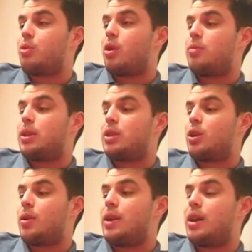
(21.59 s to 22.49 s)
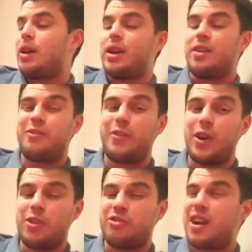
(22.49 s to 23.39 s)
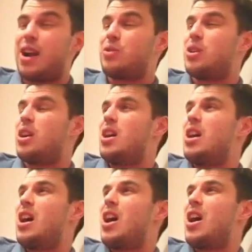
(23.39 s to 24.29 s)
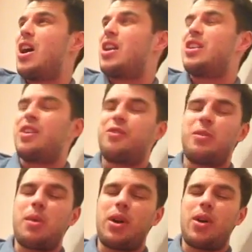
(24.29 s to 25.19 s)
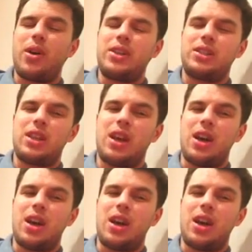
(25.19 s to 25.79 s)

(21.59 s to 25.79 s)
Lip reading: Brian Minto in the third round. For my eyes,